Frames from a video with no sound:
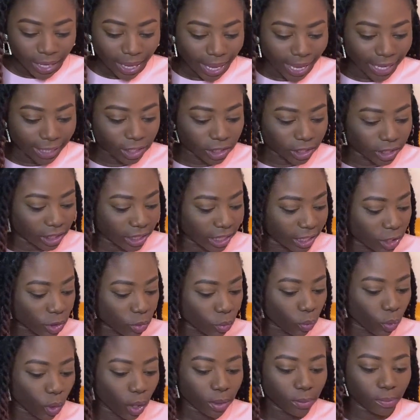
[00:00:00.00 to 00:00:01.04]
Actually, there's
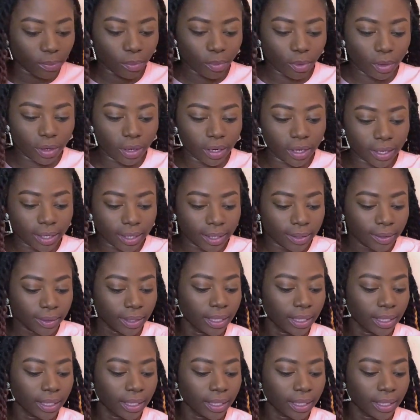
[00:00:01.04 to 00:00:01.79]
one more